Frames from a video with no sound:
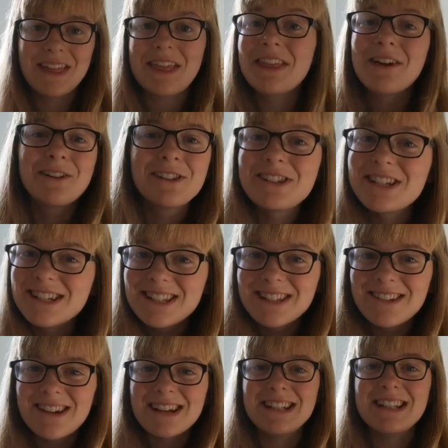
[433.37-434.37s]
the theology
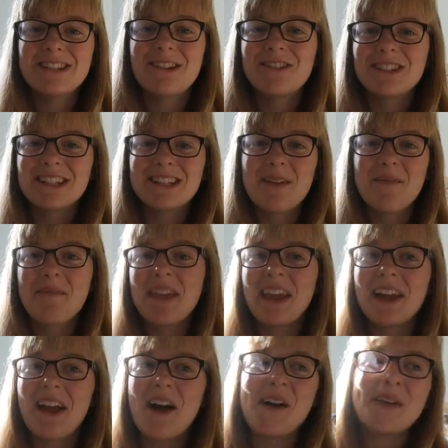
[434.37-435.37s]
society is holding
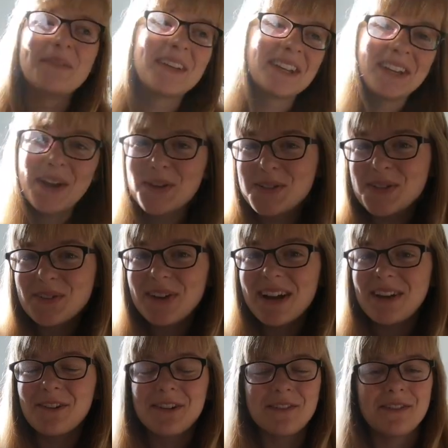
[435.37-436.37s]
something, I'm going to go to
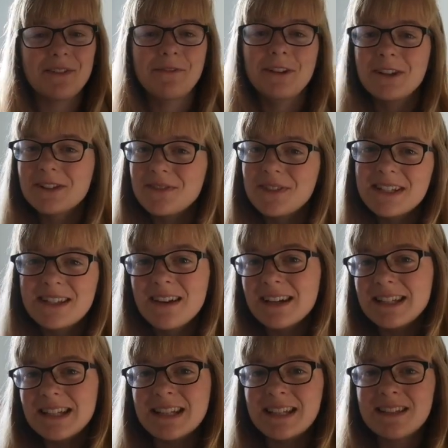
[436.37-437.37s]
it, or if the philosophy
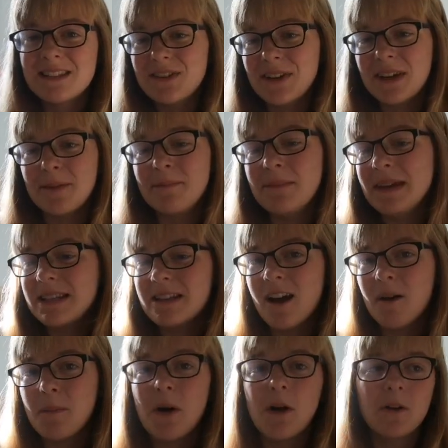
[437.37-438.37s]
society is doing a
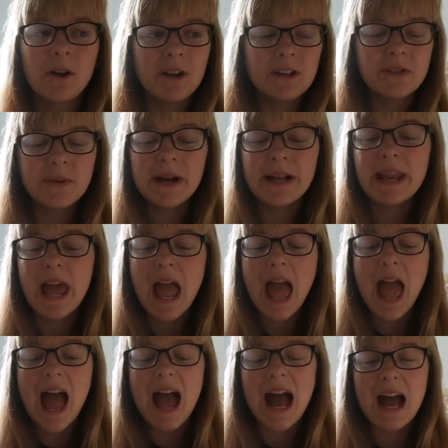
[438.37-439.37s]
meetup, I'll go to it.
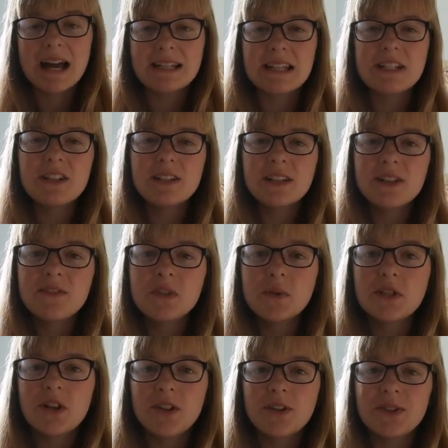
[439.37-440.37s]
And it just gives
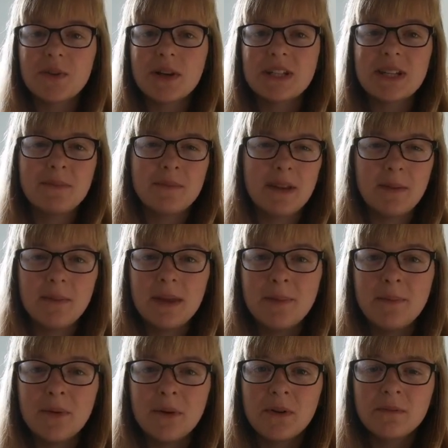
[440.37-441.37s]
you a chance to actually meet
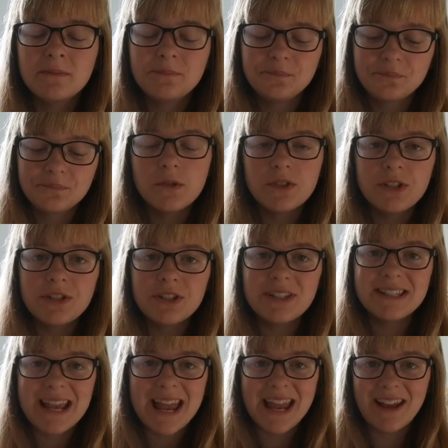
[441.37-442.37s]
people. Also,
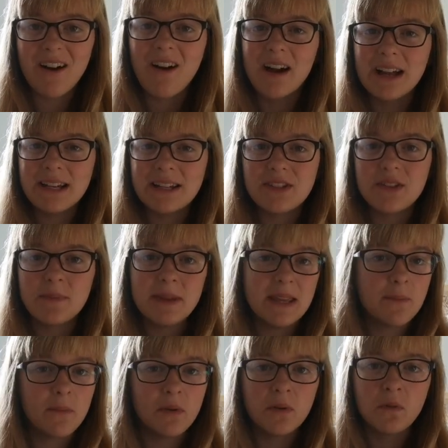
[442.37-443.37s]
just saying hi to
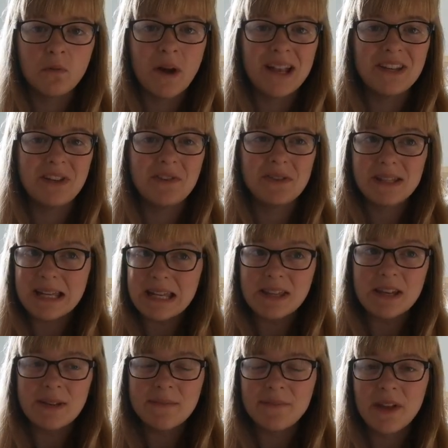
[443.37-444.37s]
people when you
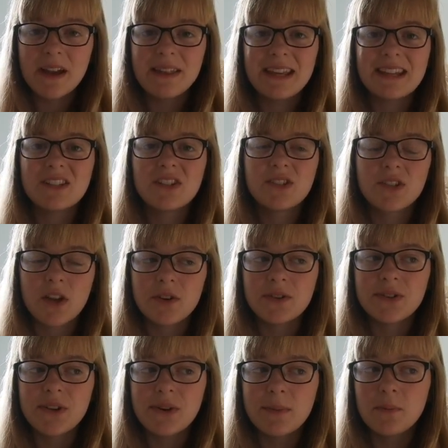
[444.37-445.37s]
see them, I think is
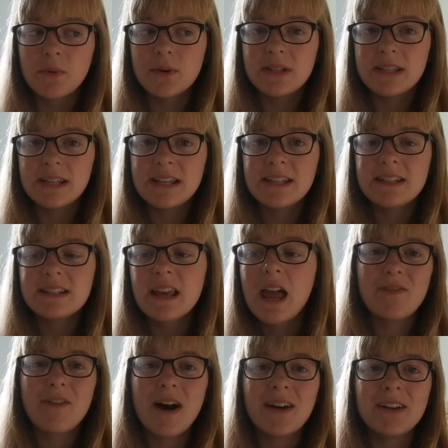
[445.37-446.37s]
so, so important.
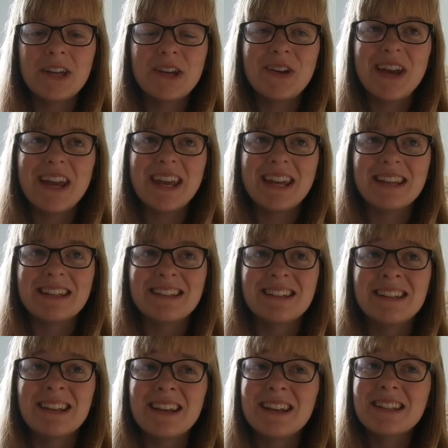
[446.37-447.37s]
The value
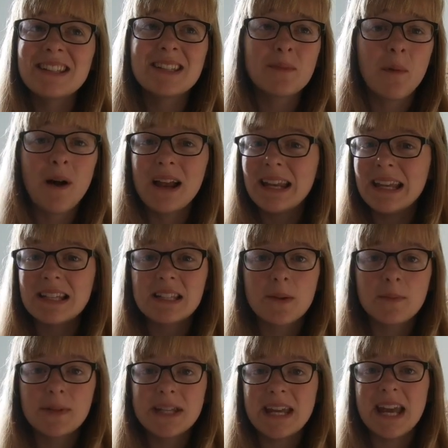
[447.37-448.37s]
in smiling at
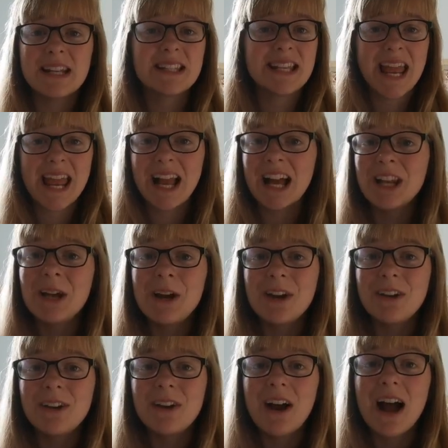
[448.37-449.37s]
somebody and saying
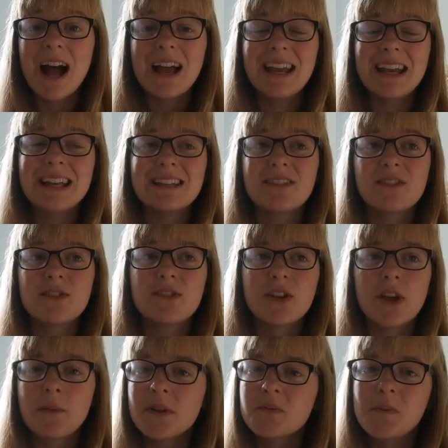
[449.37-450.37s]
hello is
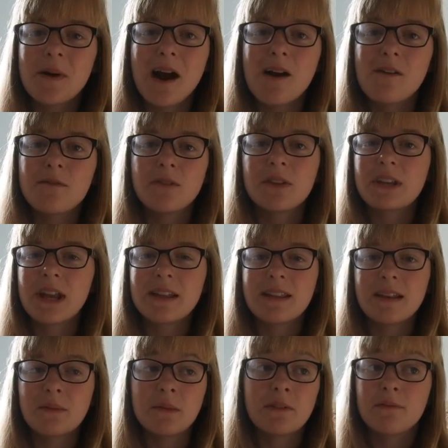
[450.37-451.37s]
so much more powerful than I
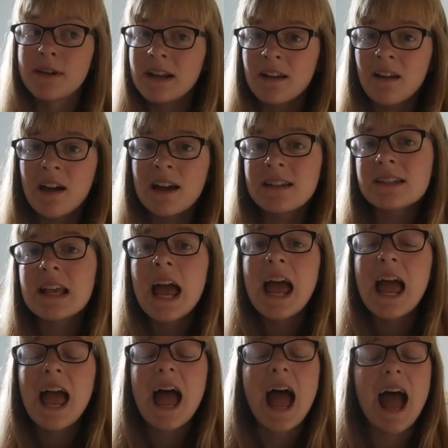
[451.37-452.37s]
think we realize,
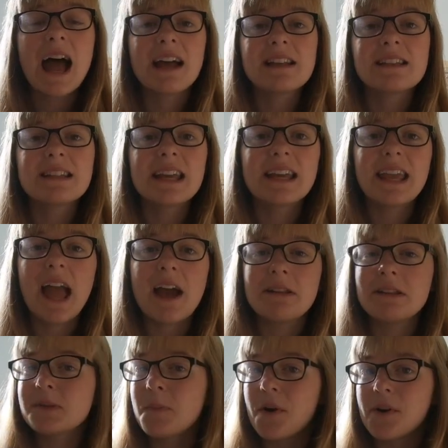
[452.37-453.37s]
and it
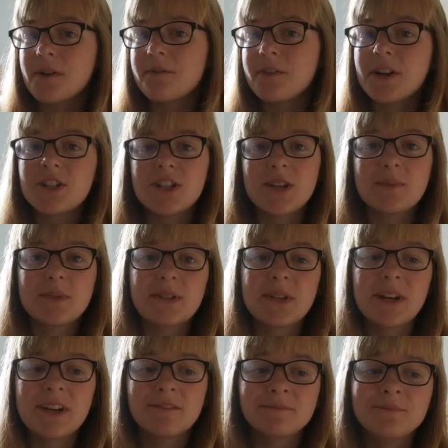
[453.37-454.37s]
can spark a friendship.
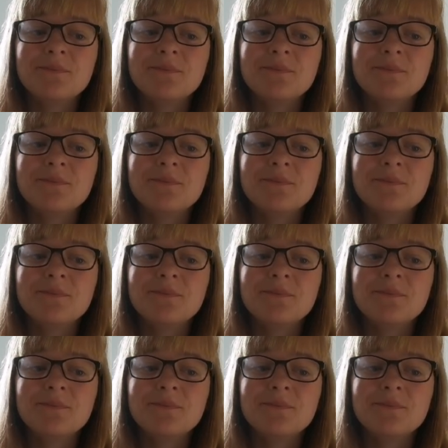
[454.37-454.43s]
So